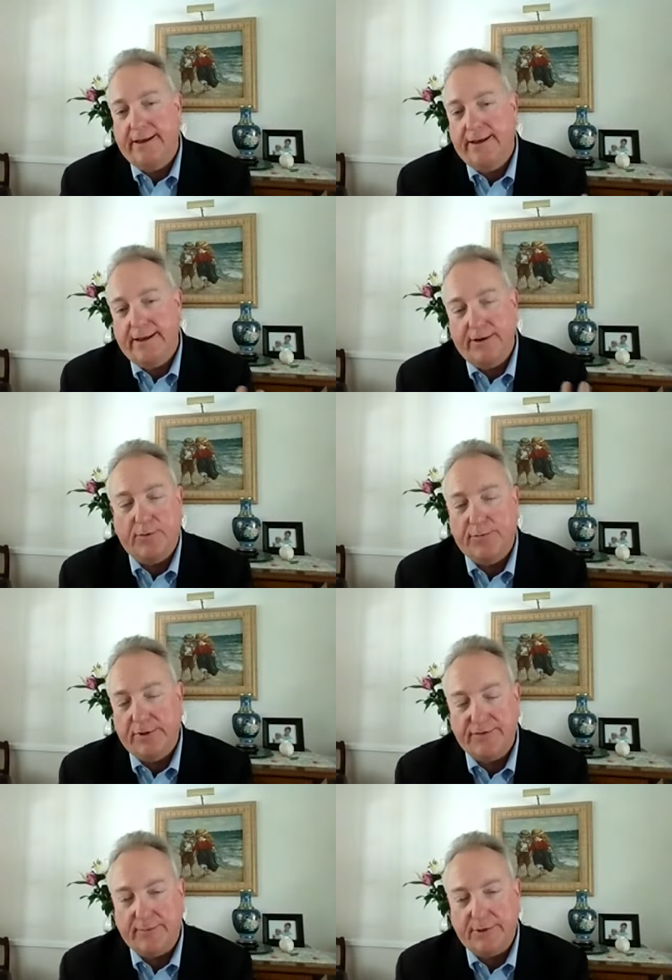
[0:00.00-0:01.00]
You won't
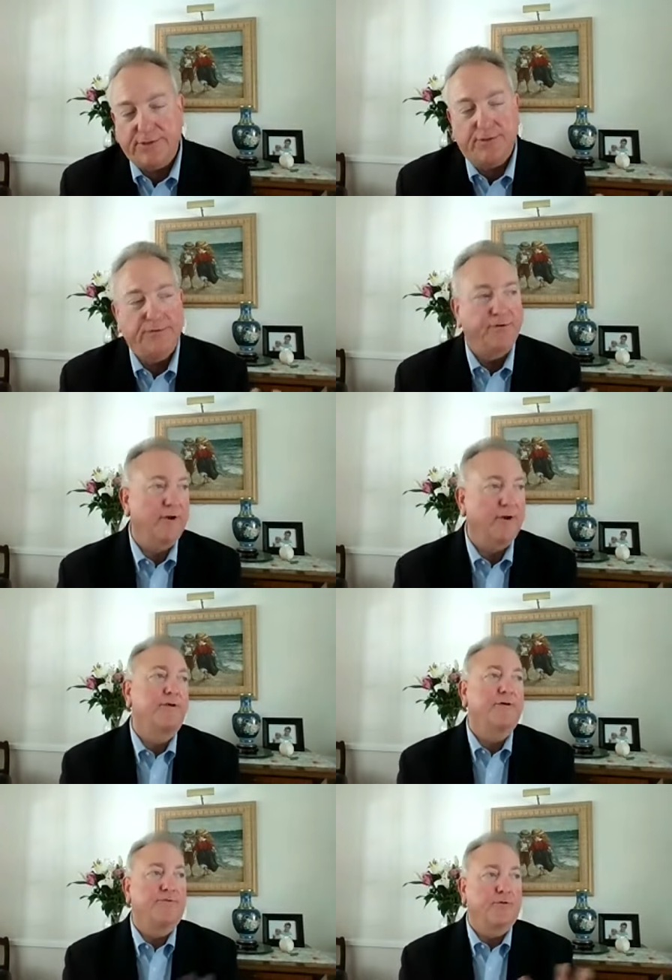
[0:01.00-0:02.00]
believe how much those are.
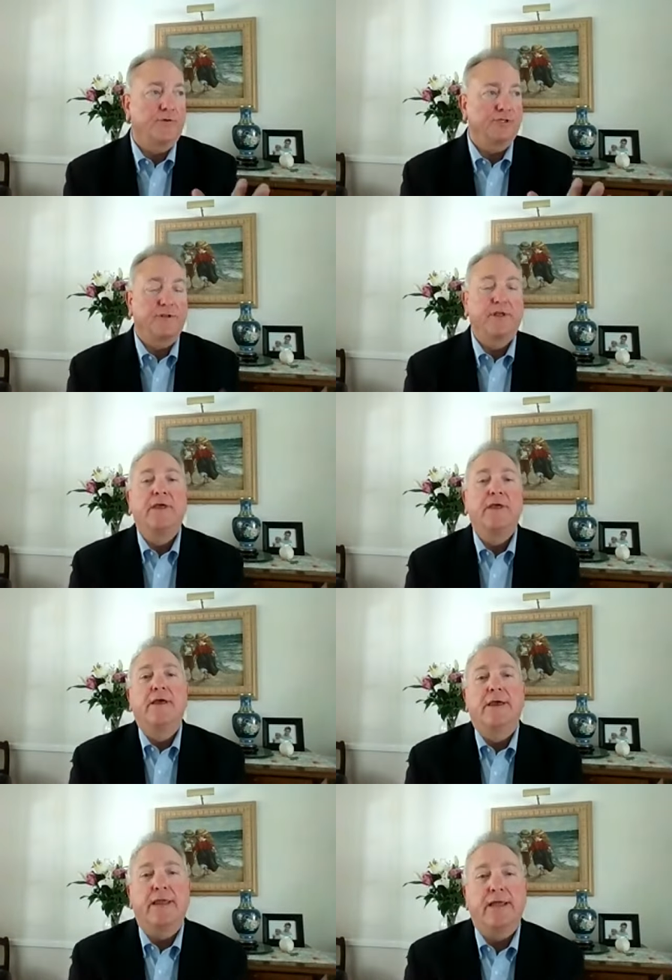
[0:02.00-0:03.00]
They're a fortune.
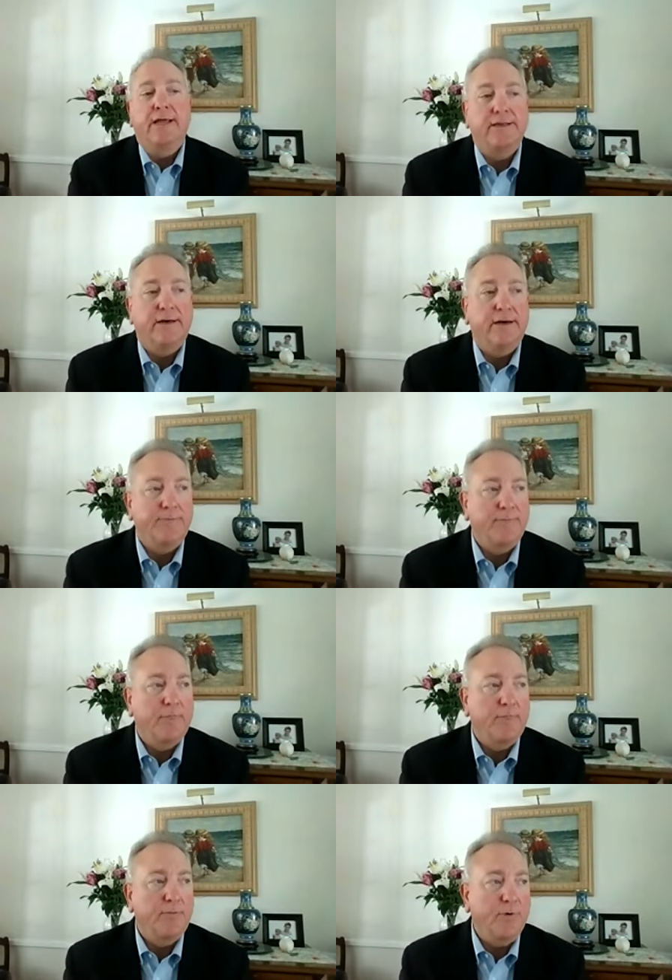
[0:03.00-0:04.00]
And um,
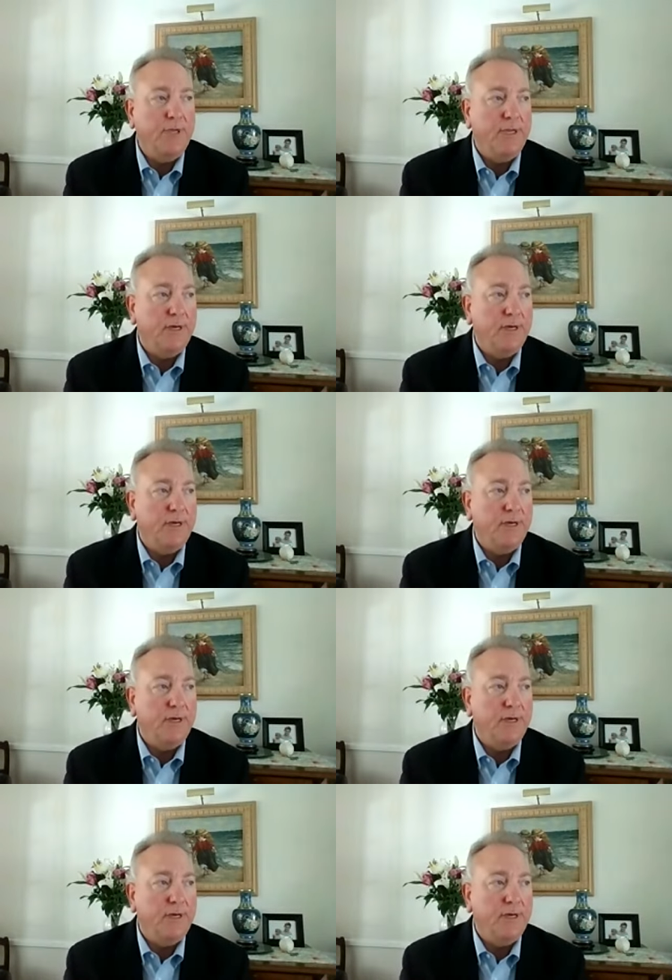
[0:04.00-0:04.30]
we,